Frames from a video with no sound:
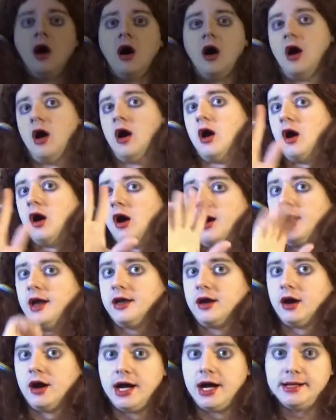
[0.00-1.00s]

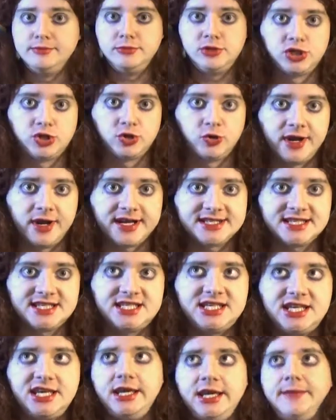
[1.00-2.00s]
Hi, I'm
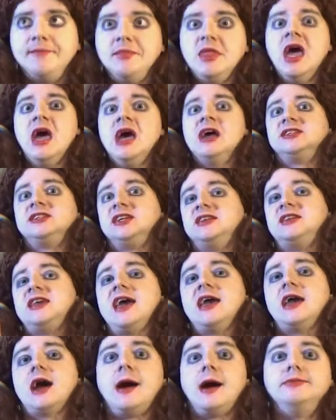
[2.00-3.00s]
Trixie.
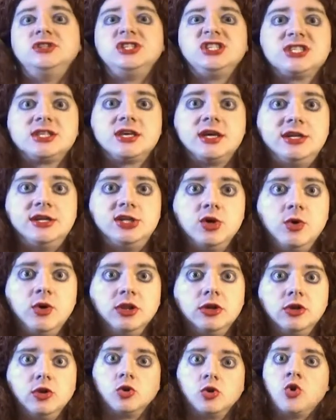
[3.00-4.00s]
Today I'm just going to do a
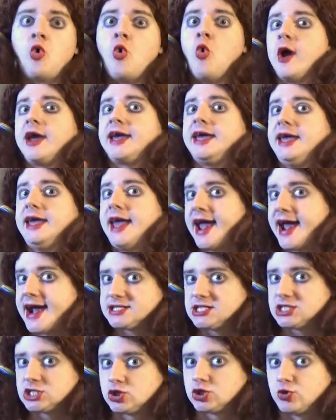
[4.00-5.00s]
little quickie
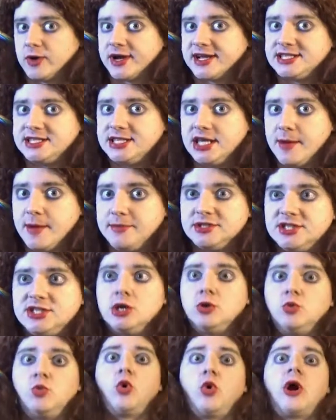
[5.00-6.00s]
Ask Trixie
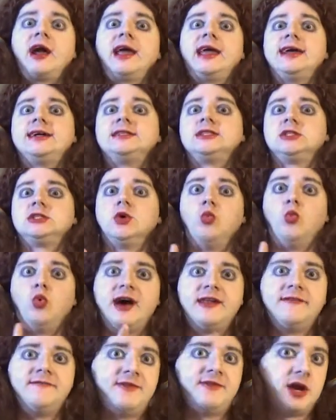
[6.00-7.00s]
episode where I answer
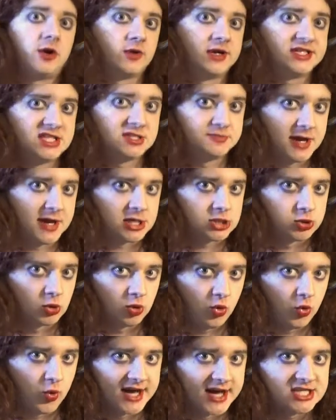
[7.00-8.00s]
one very special
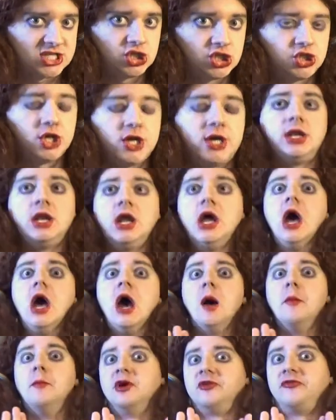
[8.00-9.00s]
question.
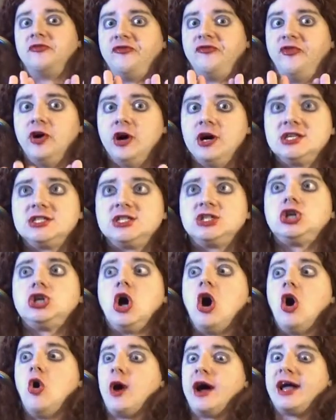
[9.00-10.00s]
But first,
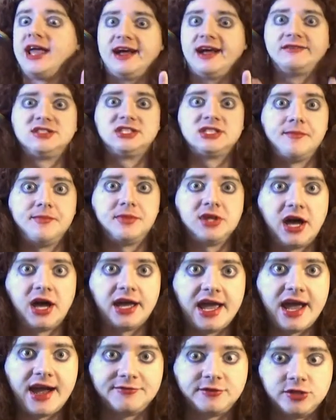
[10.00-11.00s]
oh, I have something I
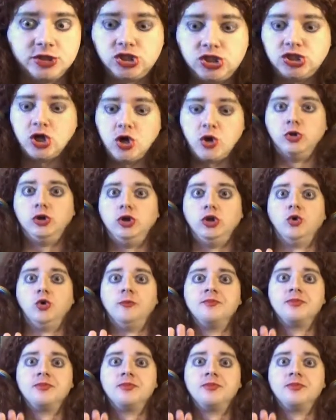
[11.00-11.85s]
have to show you.